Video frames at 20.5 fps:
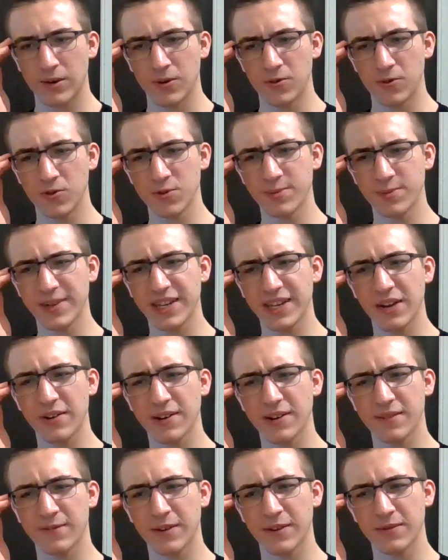Who's my
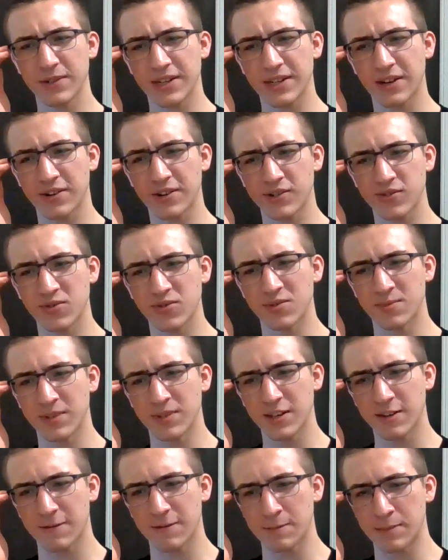favorite character in
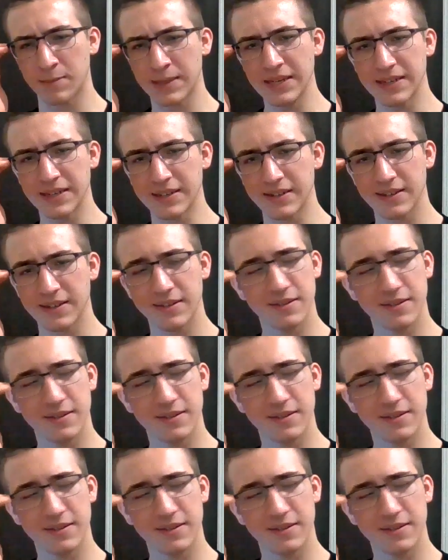BFB?